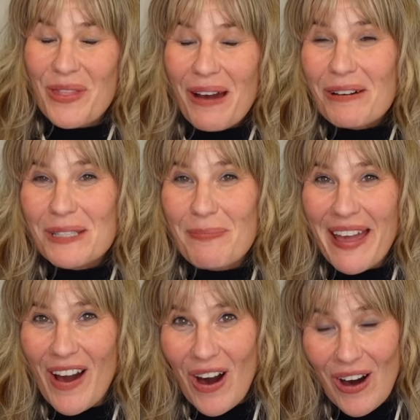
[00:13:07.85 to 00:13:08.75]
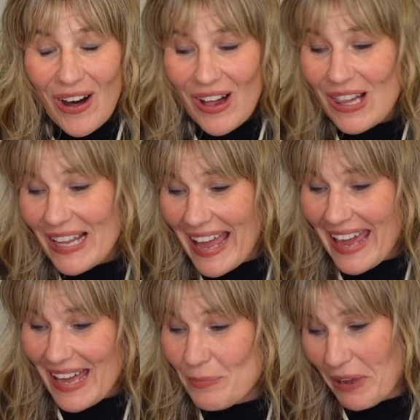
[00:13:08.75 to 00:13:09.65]
that was my haul
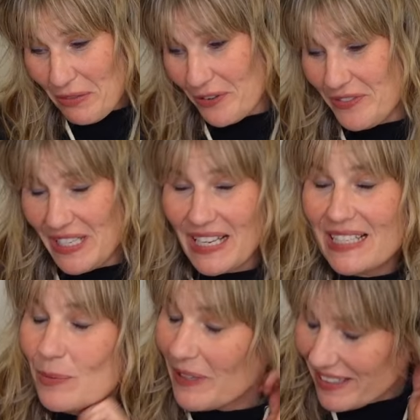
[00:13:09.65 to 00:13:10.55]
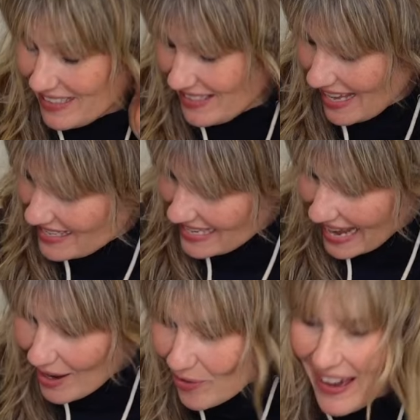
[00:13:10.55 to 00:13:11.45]
and my thrifting experience, and
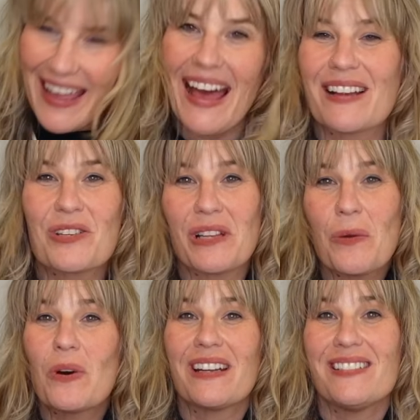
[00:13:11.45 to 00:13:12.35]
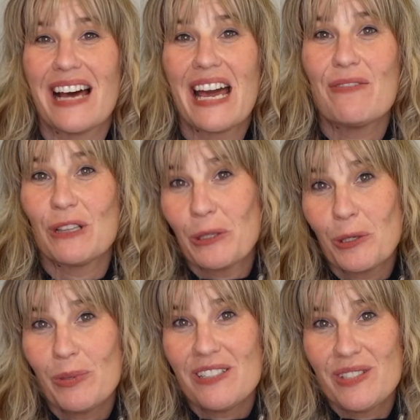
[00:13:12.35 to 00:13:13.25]
now I actually want to dive a little
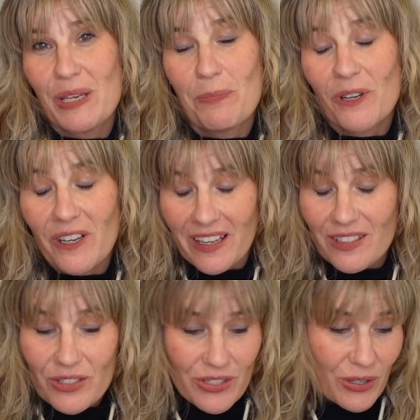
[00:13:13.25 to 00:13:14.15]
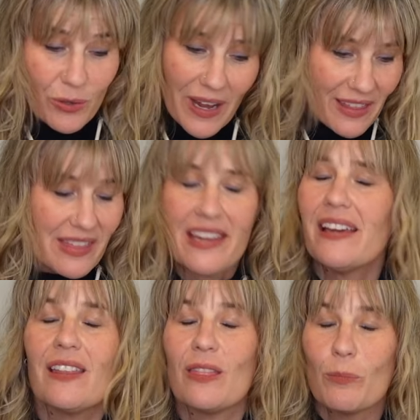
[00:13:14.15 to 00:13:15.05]
bit deeper into, I
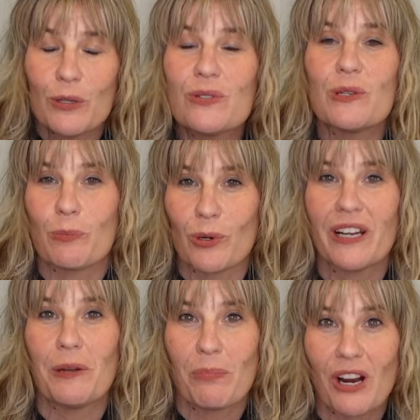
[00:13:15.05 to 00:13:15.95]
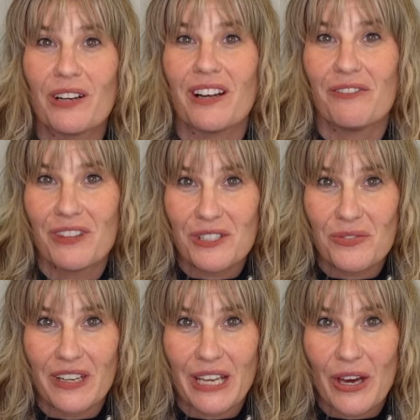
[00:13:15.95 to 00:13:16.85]
think, the most important part of this
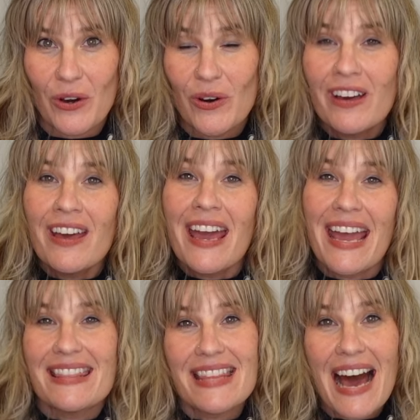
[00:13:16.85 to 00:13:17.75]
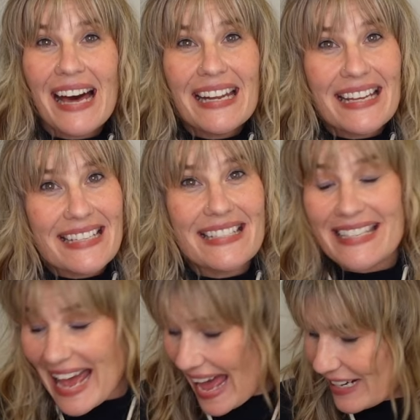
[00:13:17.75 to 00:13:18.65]
video, and that is
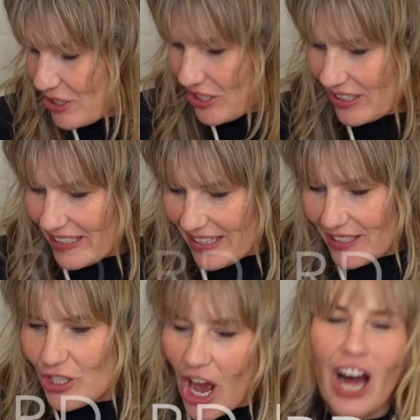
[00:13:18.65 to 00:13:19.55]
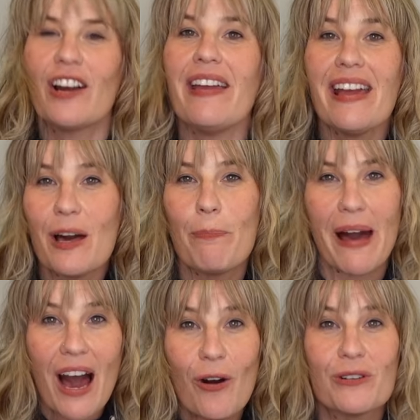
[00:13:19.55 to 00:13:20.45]
actually talking
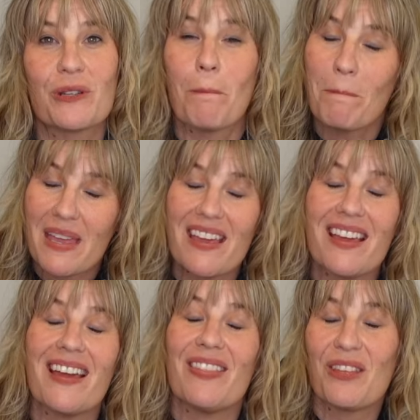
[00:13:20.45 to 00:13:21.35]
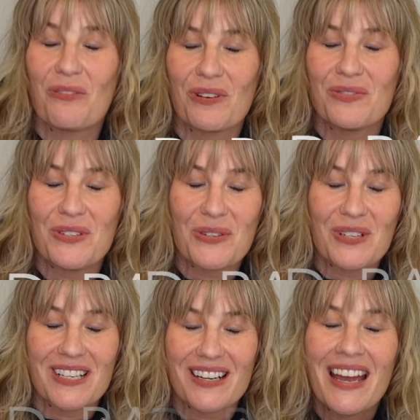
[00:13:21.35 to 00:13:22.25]
about me in the thrift
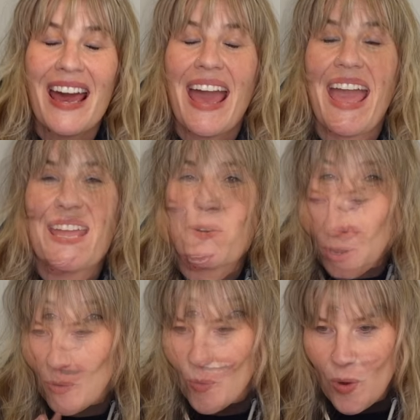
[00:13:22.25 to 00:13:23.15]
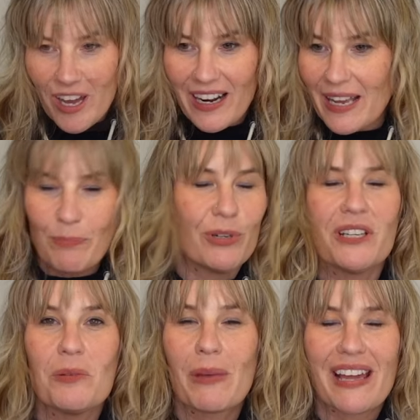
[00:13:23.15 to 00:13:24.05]
store and what, what I put
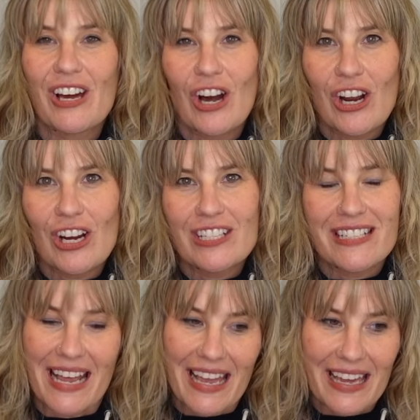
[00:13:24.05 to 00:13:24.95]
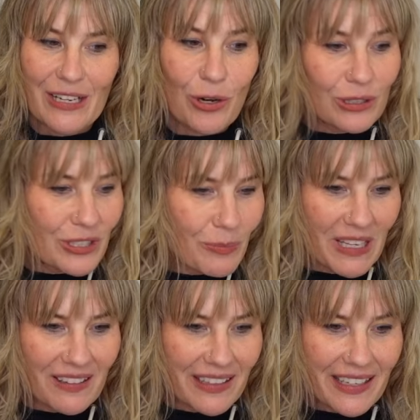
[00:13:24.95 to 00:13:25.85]
in my cart, and
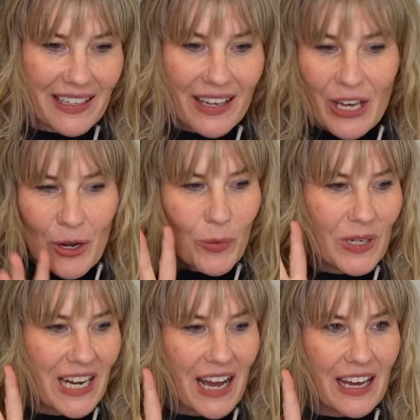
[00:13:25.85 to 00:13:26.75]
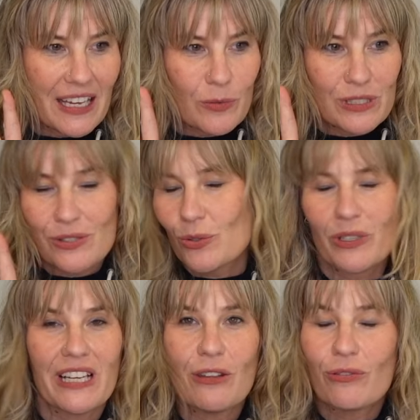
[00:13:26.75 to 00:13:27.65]
ultimately, when I was
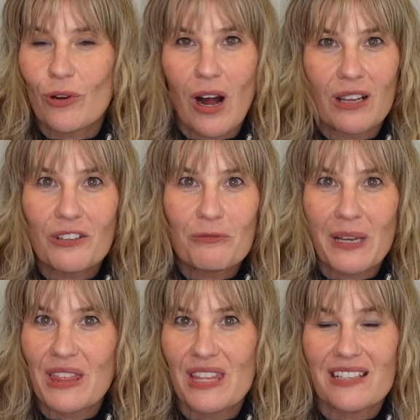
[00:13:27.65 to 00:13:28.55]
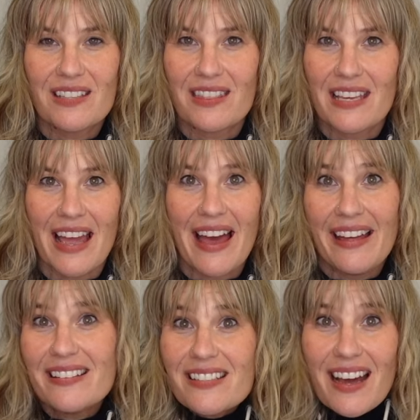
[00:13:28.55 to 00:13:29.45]
sorting through all of my things at the
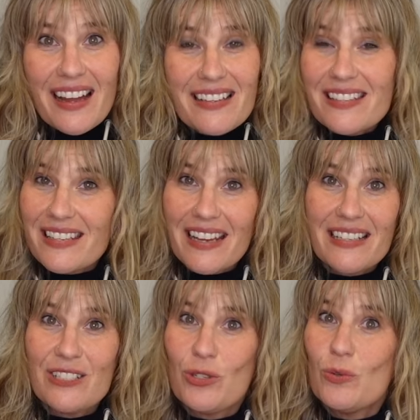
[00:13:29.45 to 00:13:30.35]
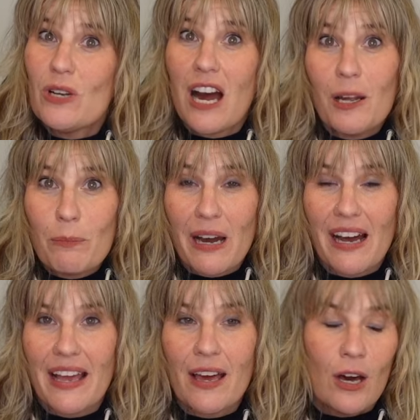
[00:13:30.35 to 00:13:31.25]
end, I decided to not
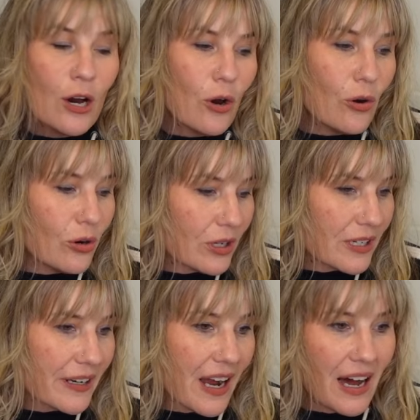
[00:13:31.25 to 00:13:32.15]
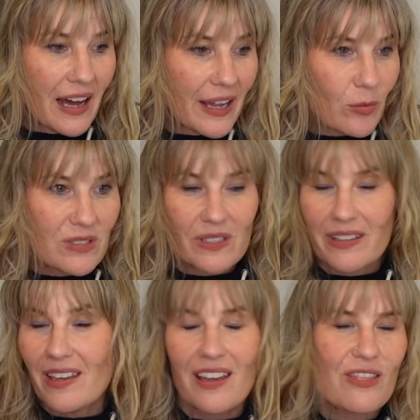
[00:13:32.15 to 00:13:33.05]
buy, or I was
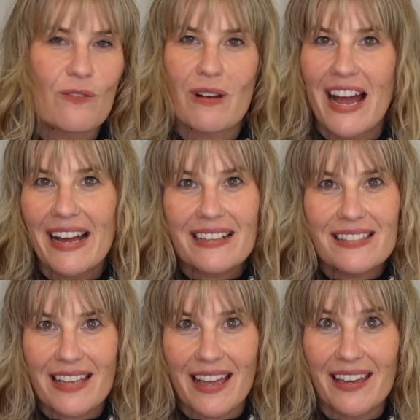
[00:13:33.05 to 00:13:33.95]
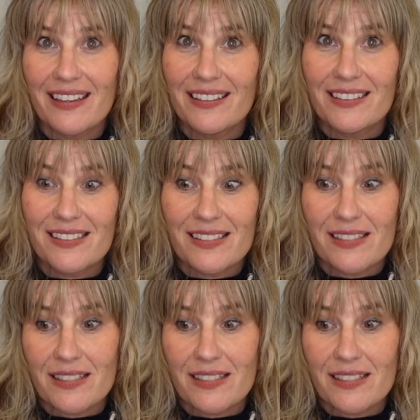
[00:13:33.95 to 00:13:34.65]
looking in the racks and